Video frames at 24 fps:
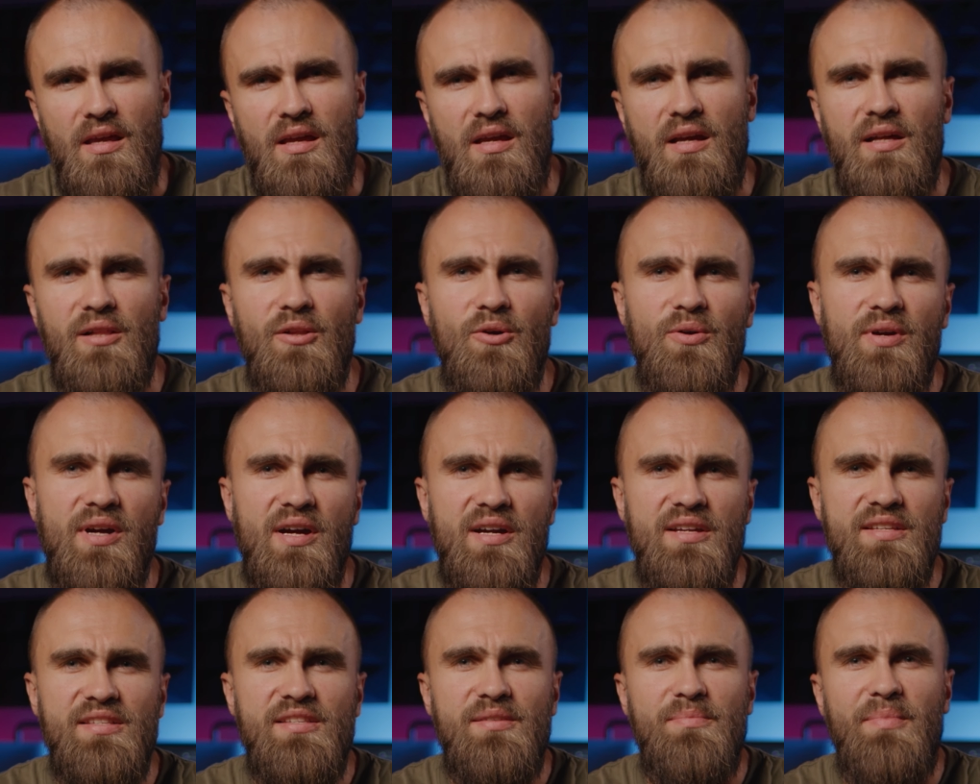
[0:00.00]
Hello
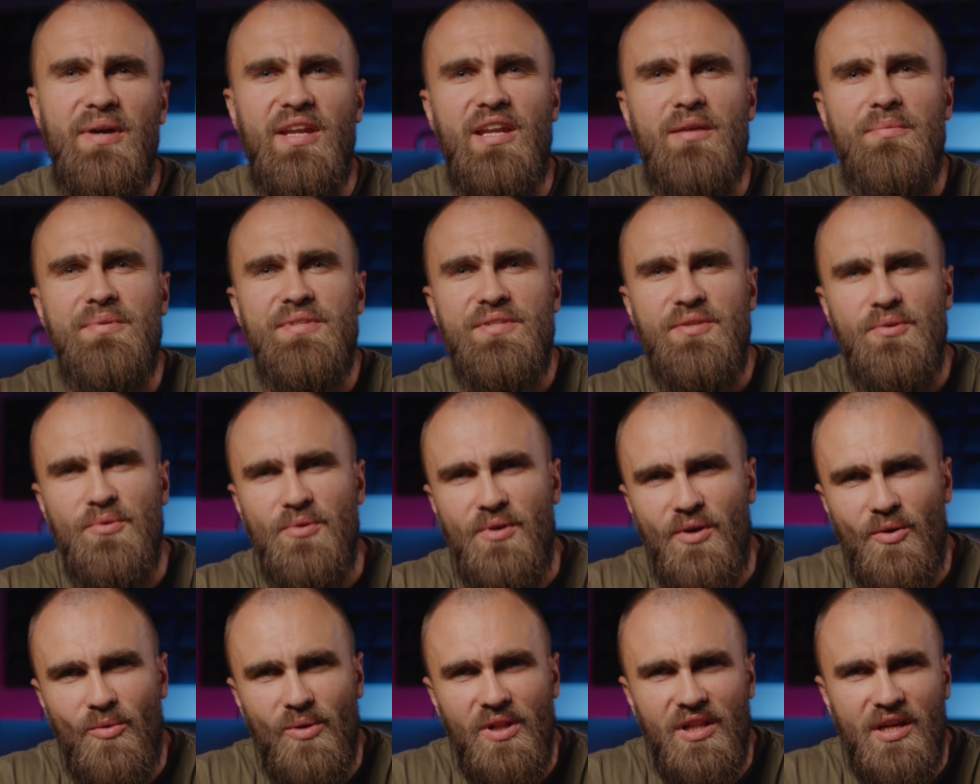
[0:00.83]
guys, my name is
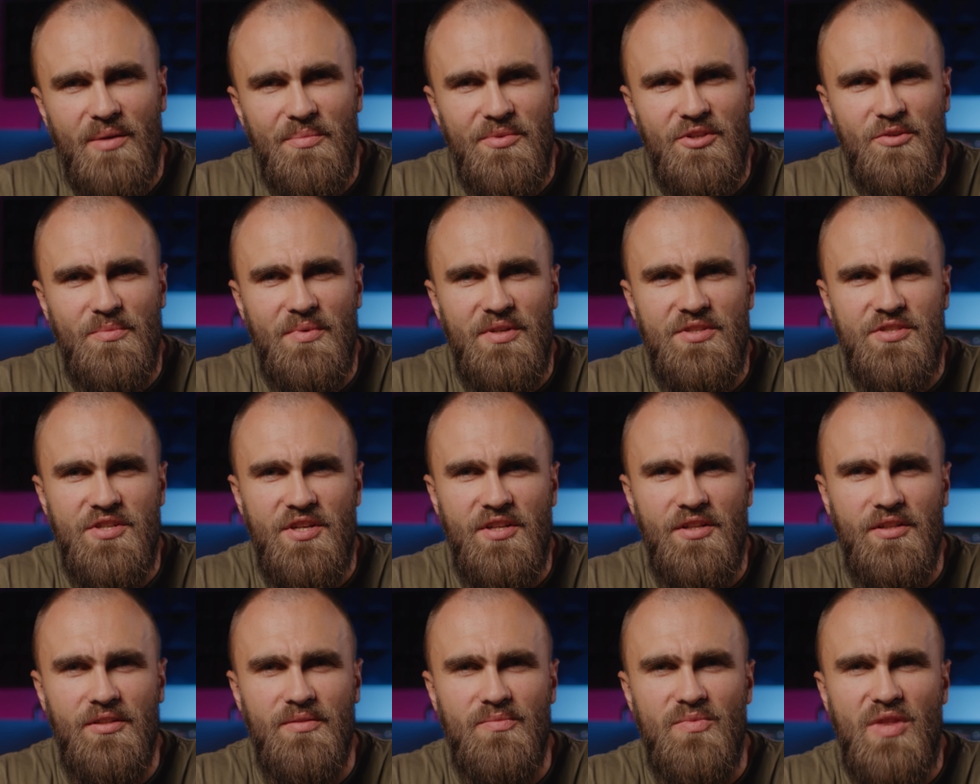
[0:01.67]
Hugo, welcome to my
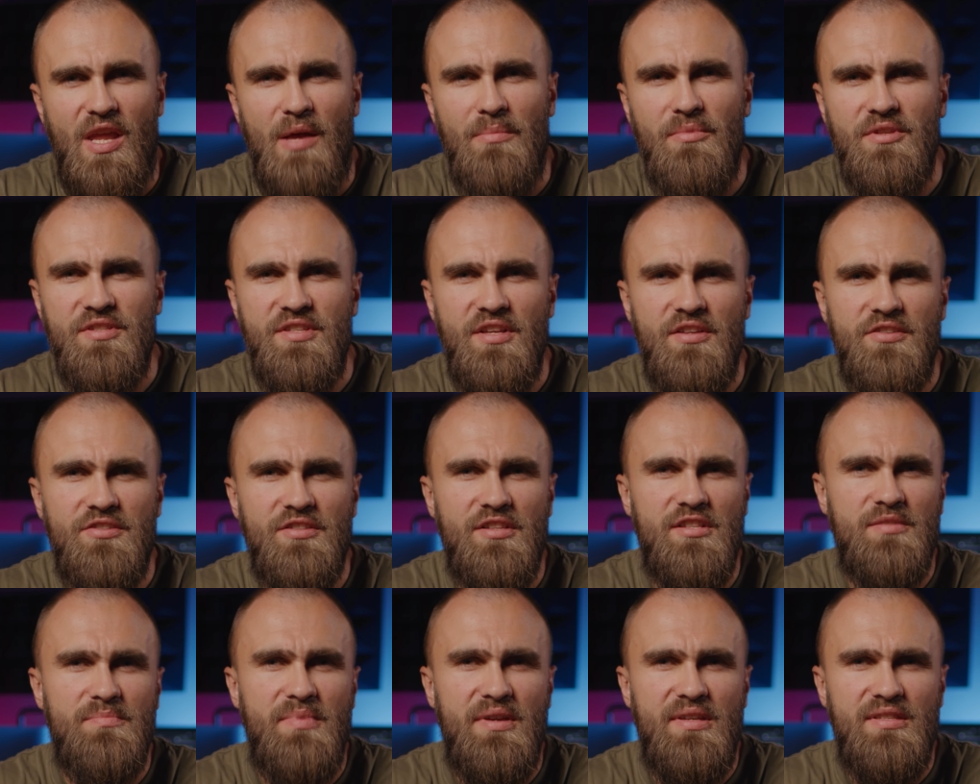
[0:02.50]
channel. I'm Los
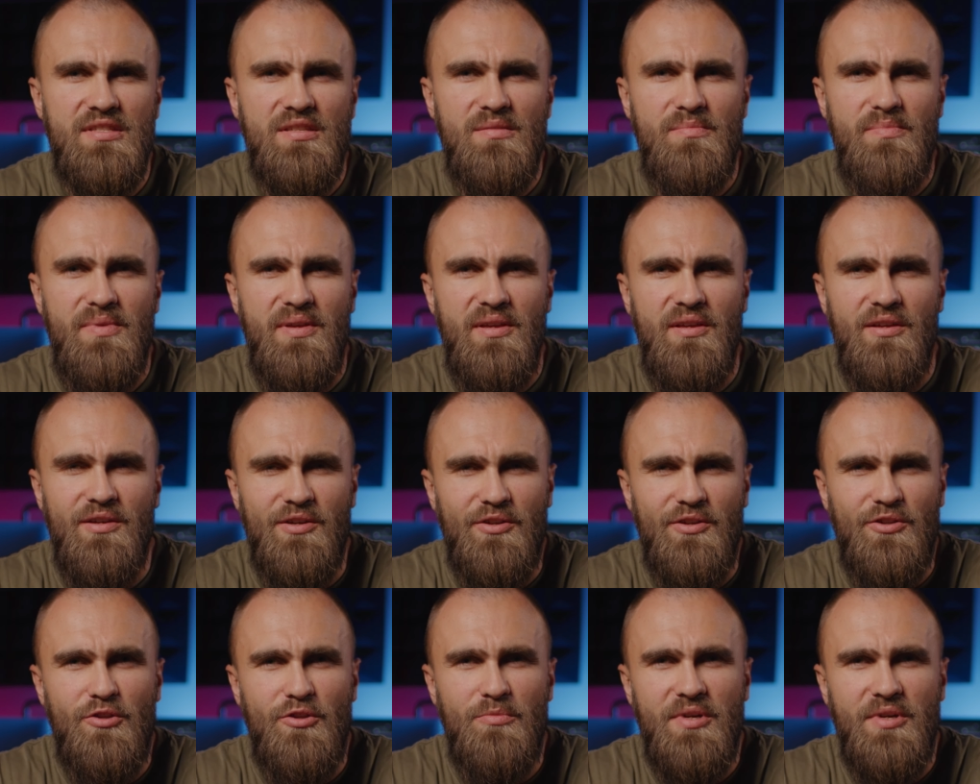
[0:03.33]
Angeles based DP
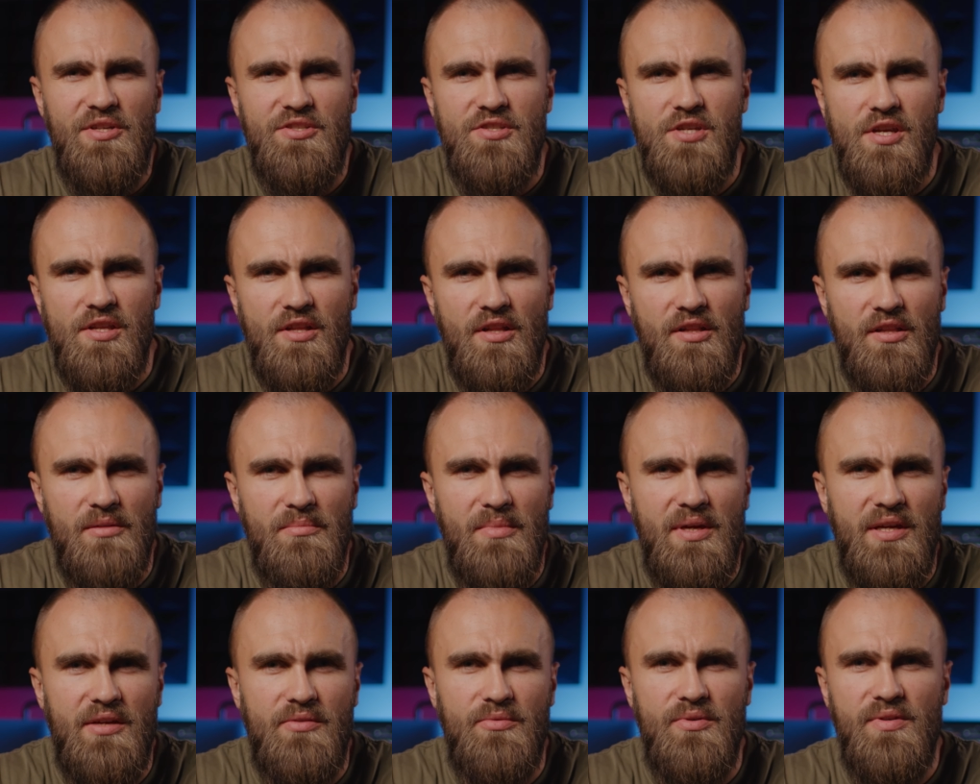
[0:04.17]
and on my channel I
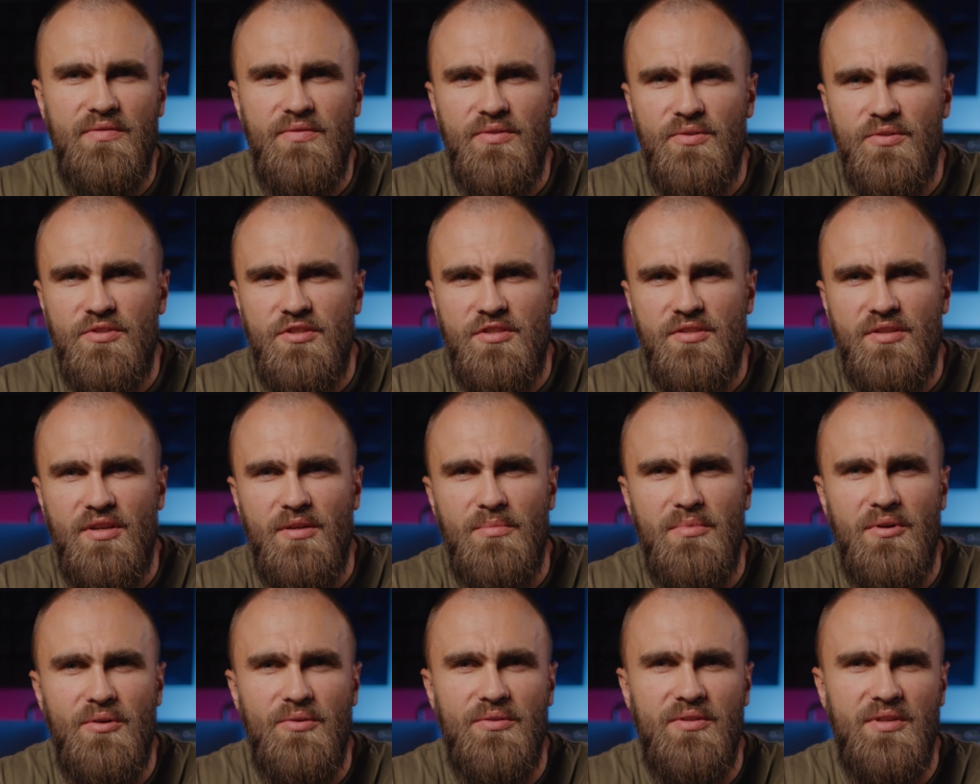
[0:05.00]
make reviews
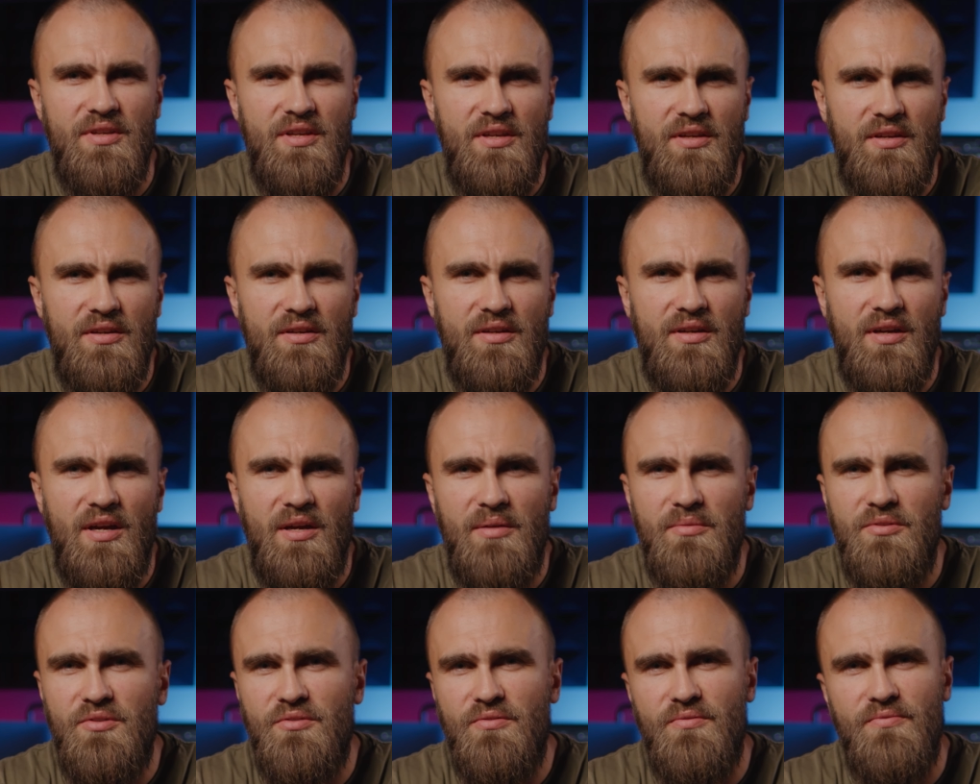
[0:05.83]
about gear,
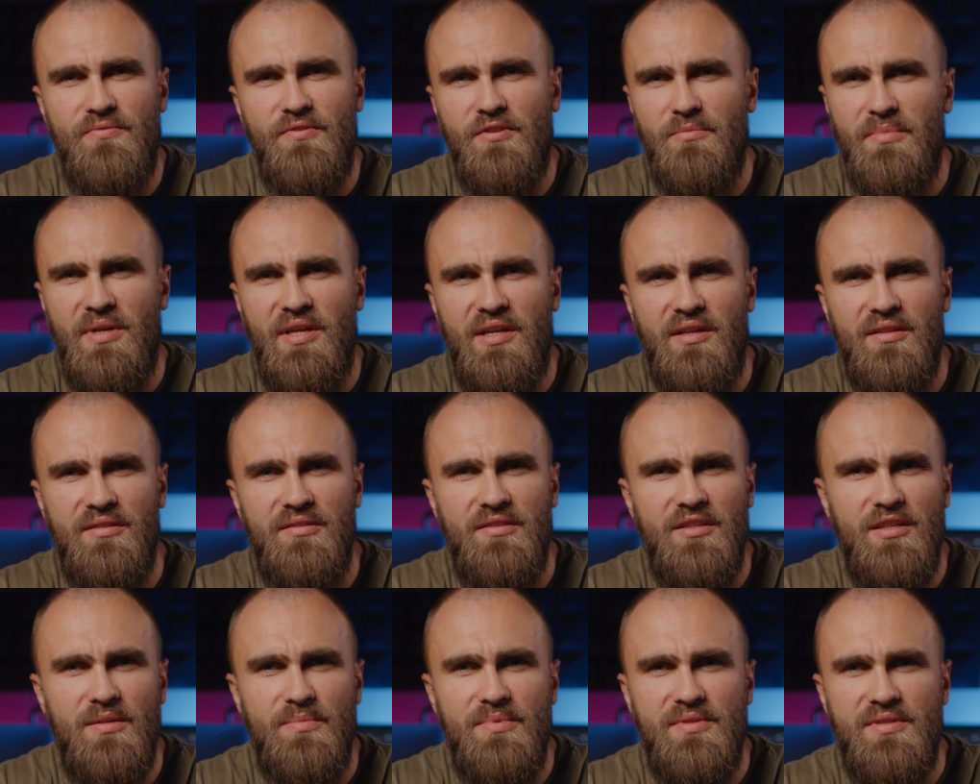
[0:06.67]
I do filmmaking
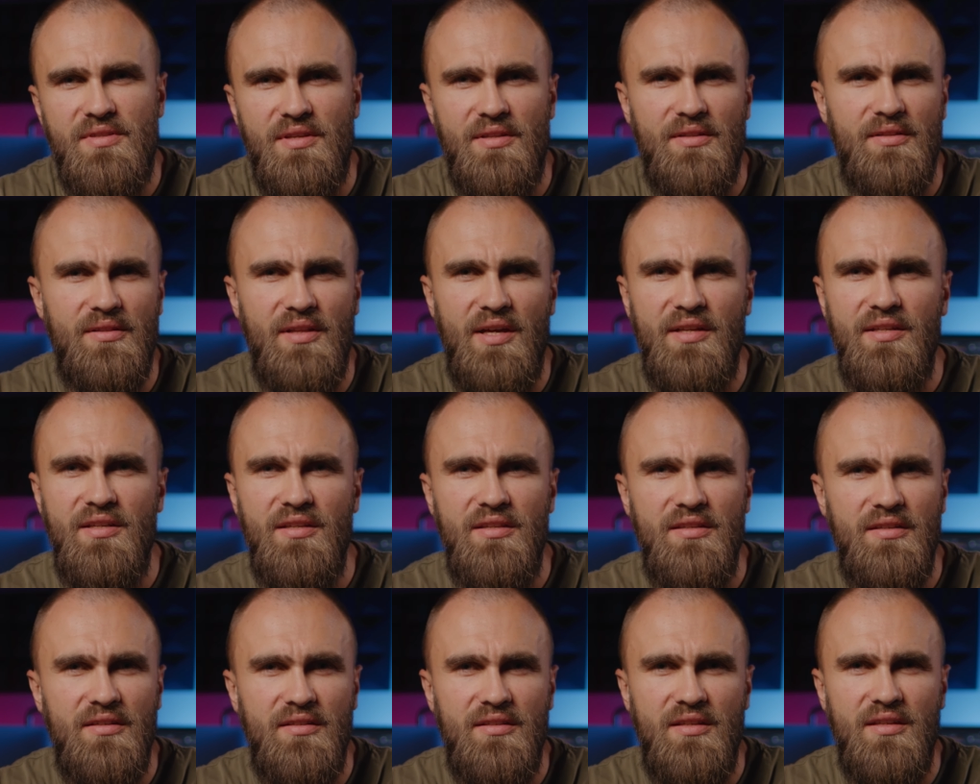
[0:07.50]
tips and
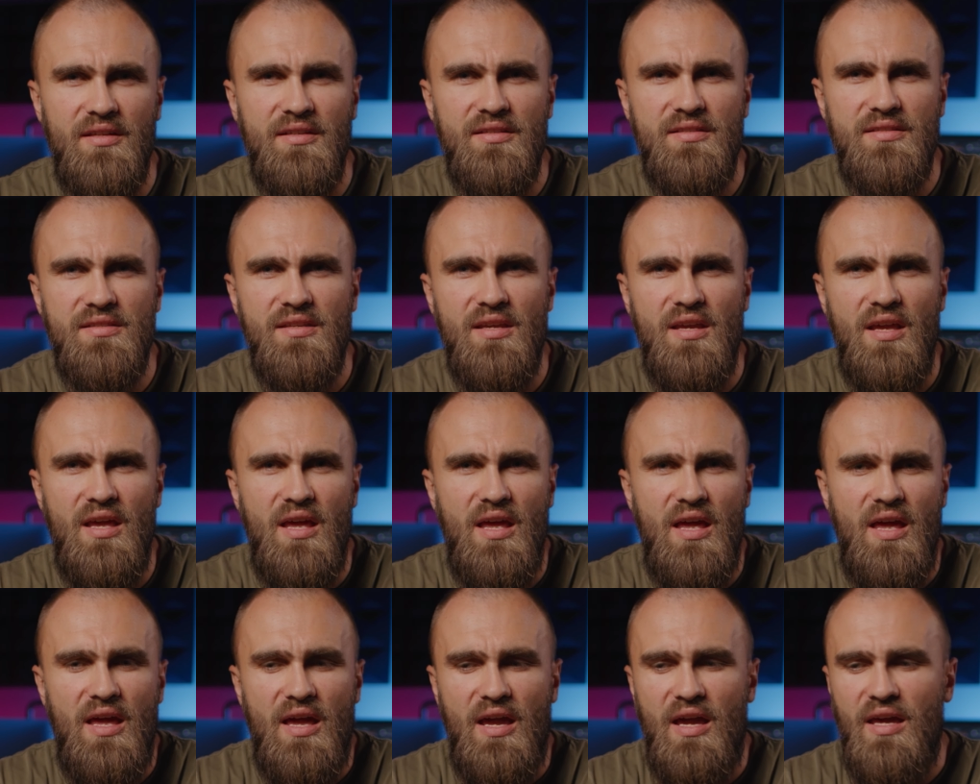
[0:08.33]
lighting techniques.
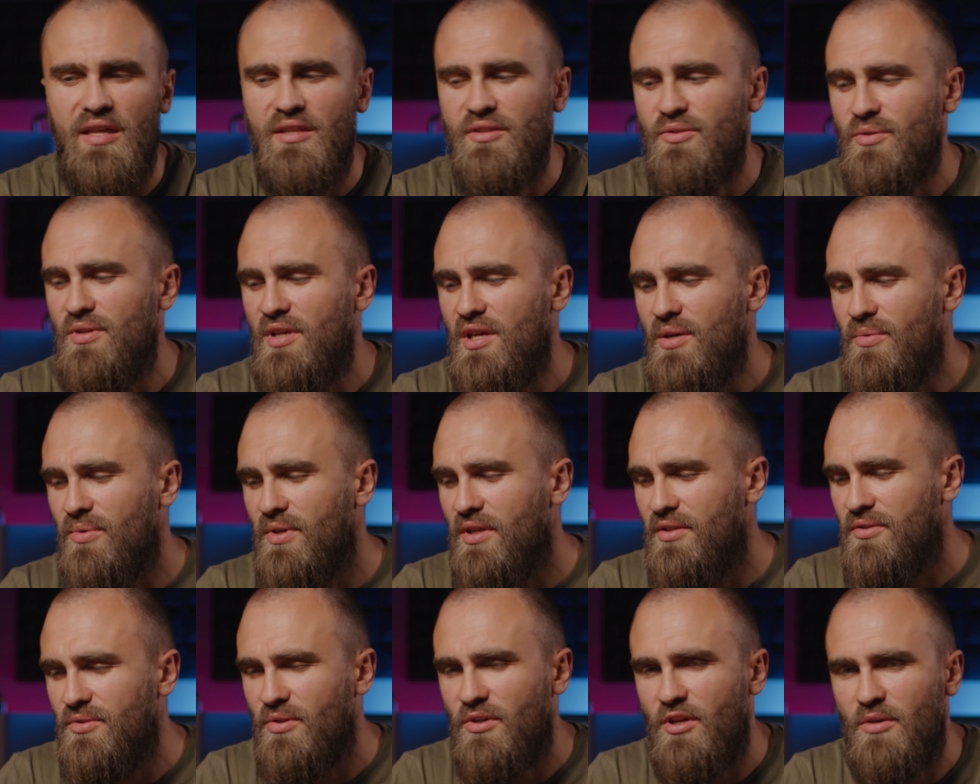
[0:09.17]
And today I
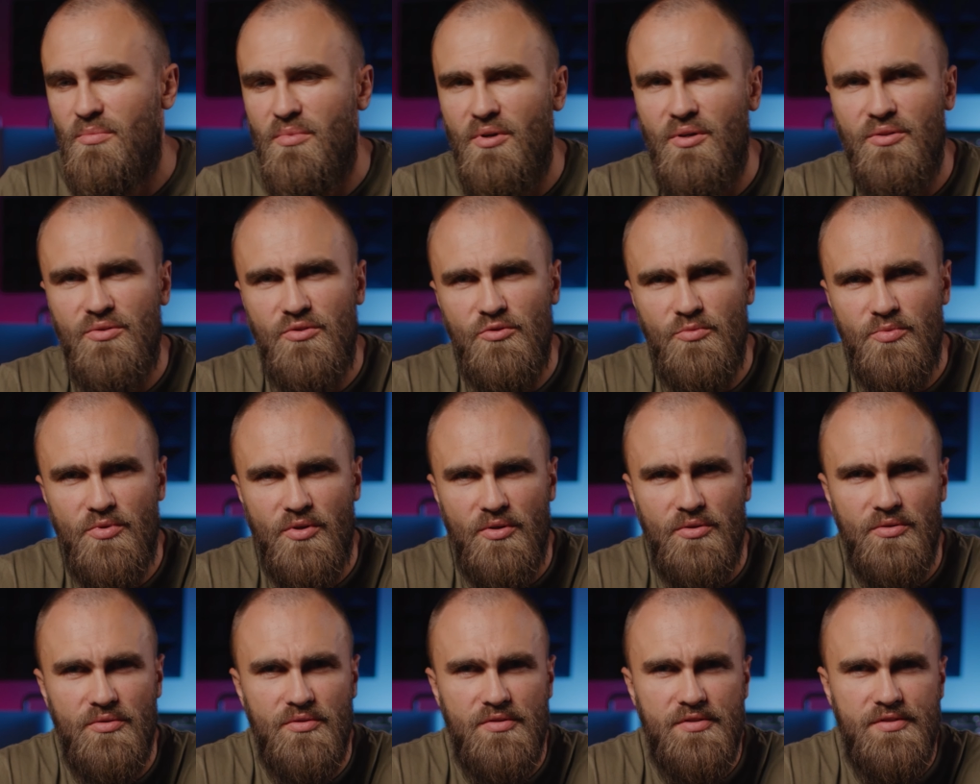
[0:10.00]
want to talk about two
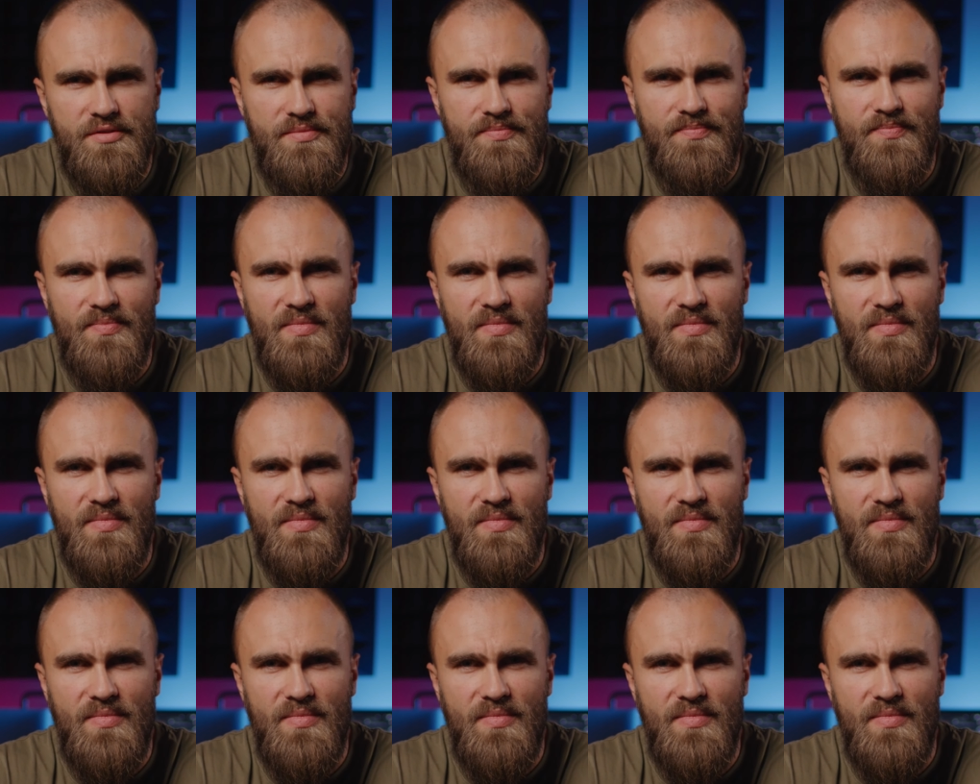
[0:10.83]
products.